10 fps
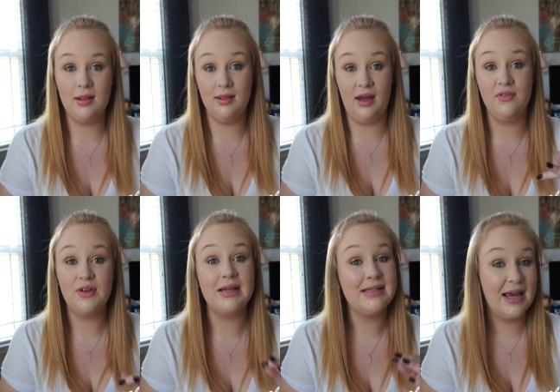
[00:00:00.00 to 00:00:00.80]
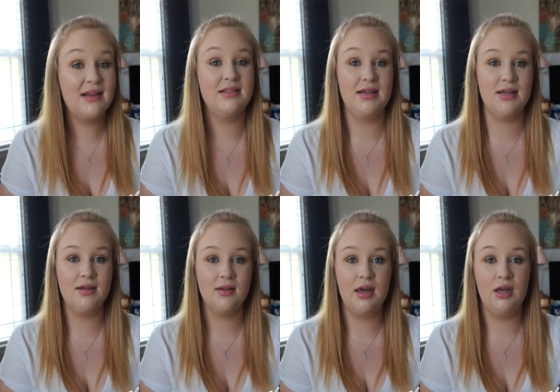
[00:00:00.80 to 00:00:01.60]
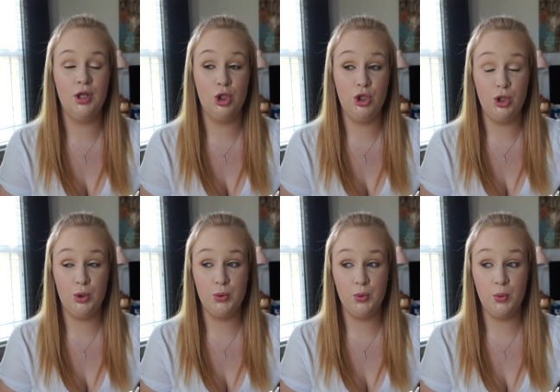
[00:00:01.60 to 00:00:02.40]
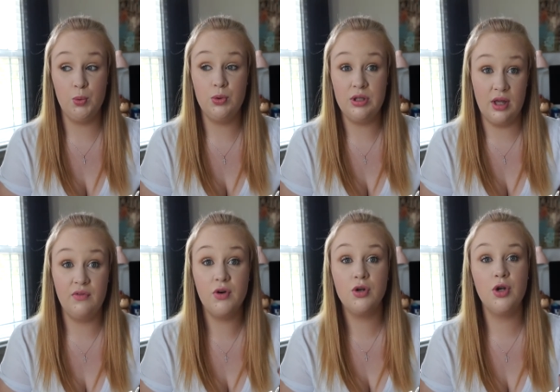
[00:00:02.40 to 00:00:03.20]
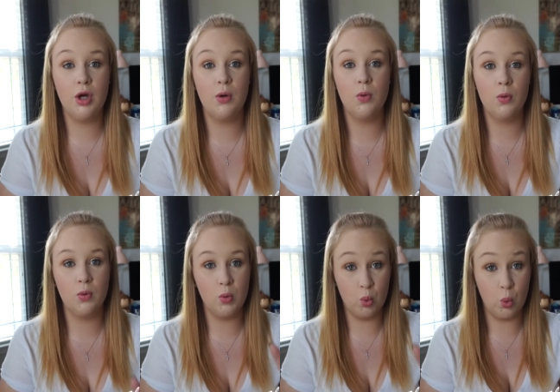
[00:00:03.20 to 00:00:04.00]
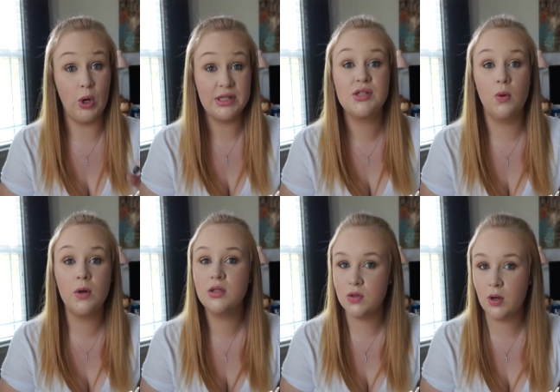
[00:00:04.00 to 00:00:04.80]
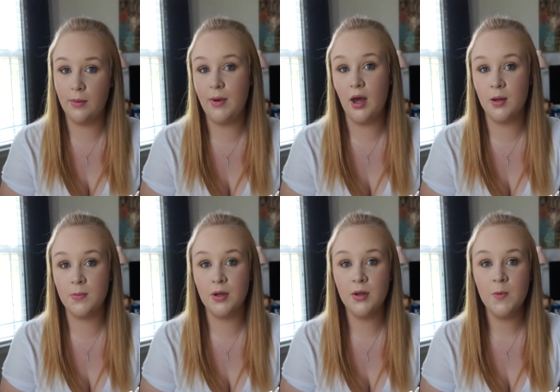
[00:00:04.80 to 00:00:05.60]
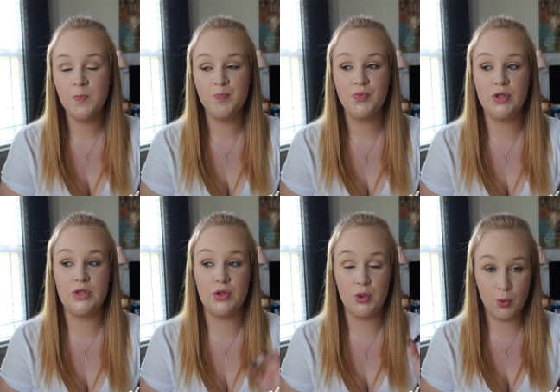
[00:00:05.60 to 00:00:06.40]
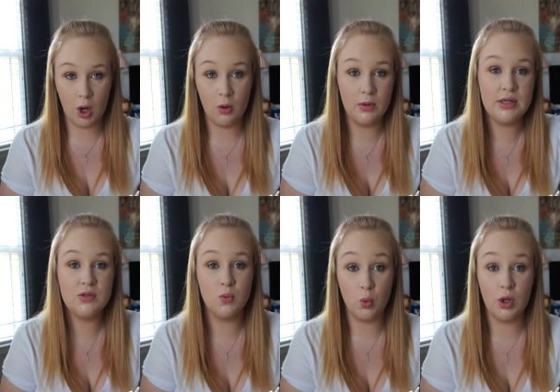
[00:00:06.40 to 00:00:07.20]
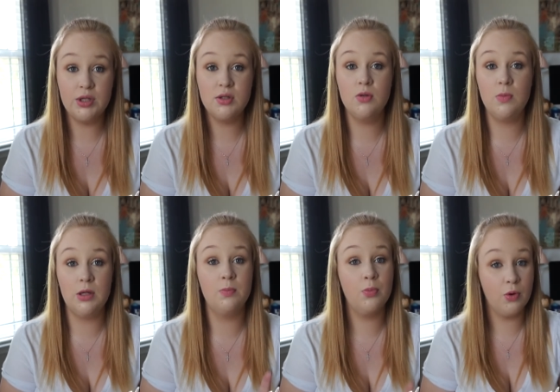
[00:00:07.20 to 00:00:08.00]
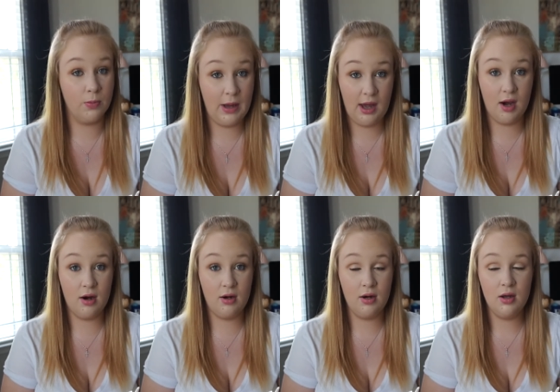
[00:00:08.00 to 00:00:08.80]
life gets hectic and you never know what's going to come up. So you always want to be prepared.